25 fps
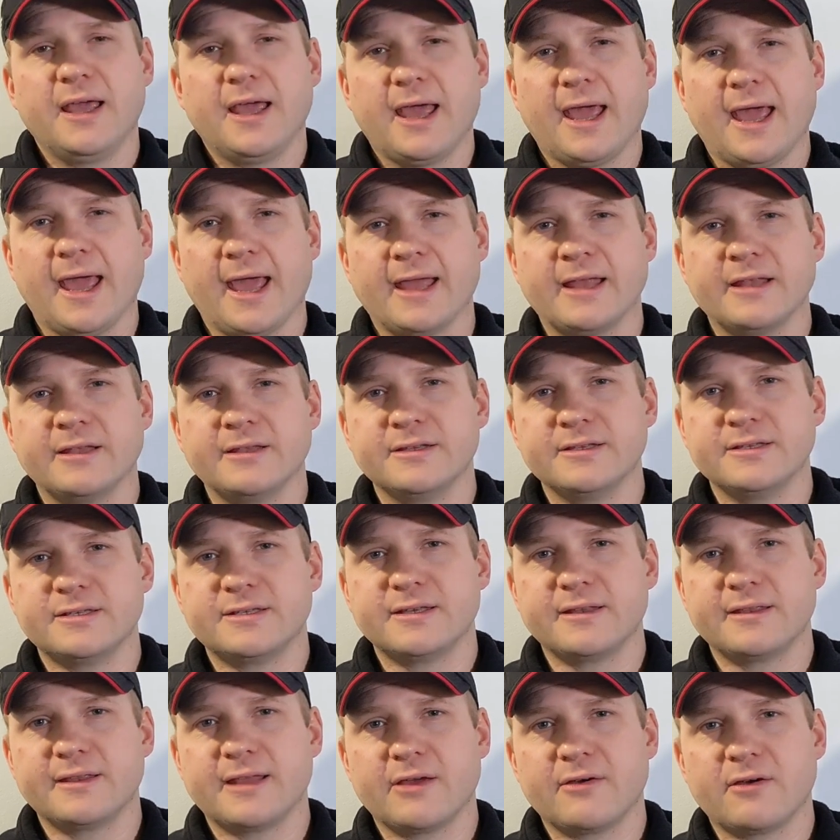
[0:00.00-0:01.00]
and
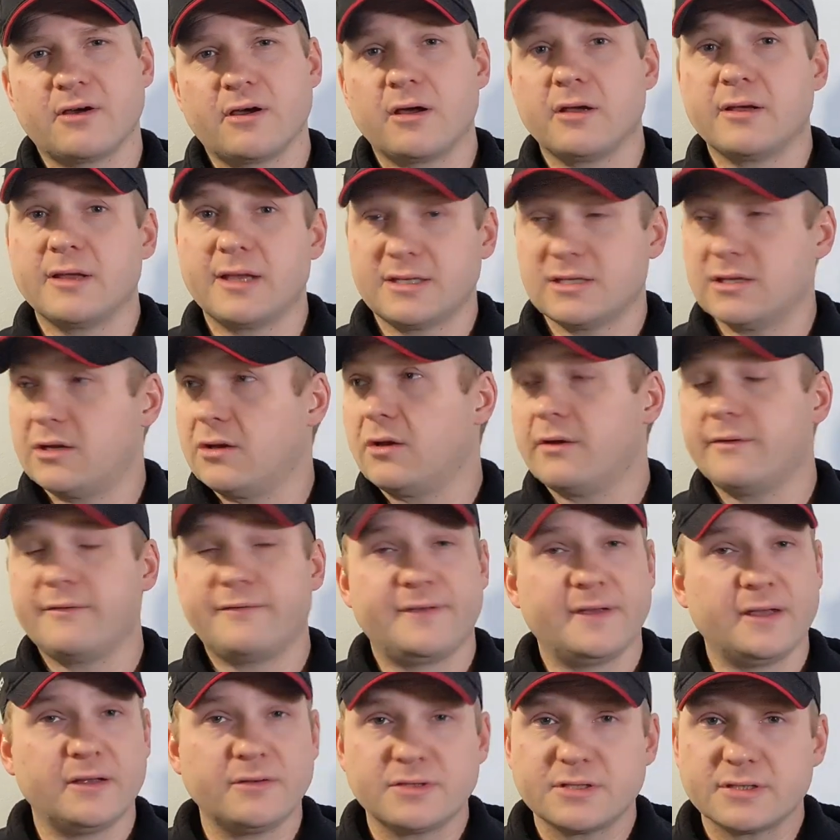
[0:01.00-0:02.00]
there's a lot of
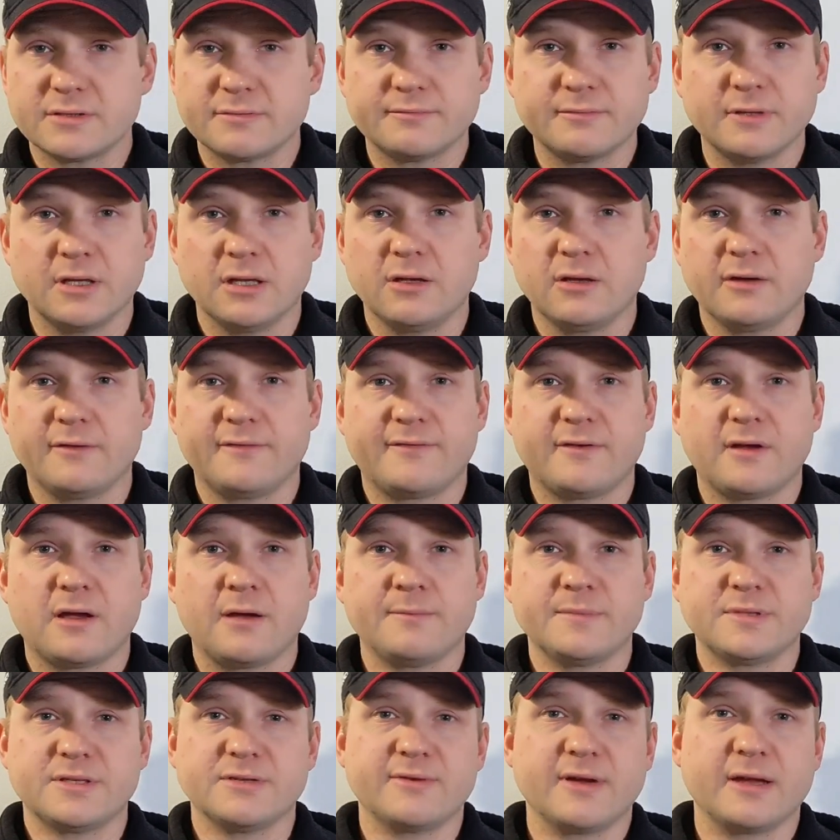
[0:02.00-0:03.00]
fields, a lot of
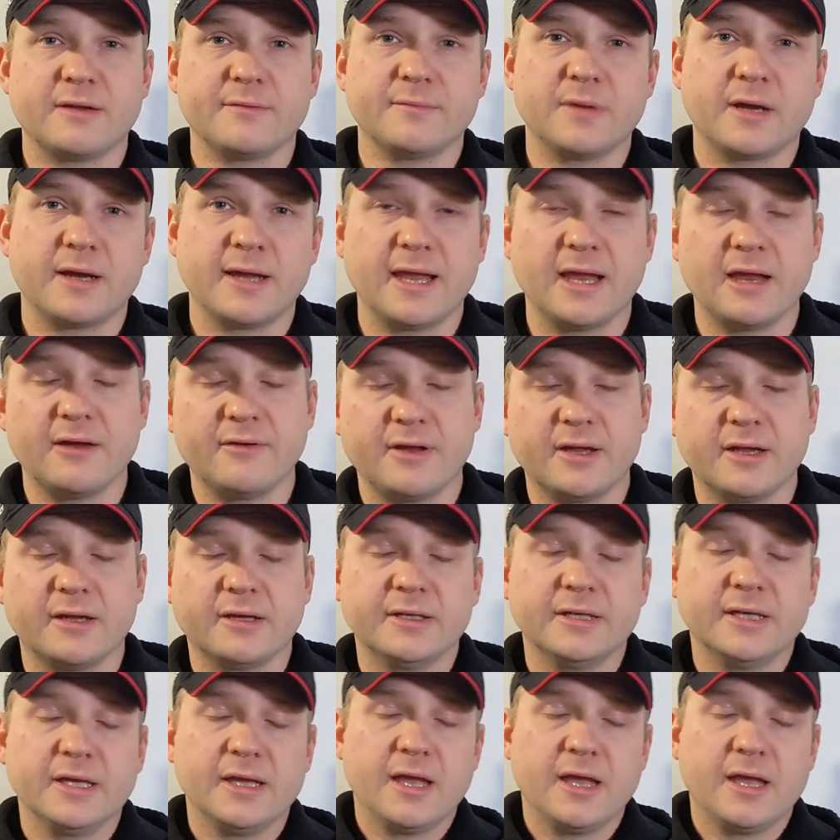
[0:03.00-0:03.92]
farms around my area,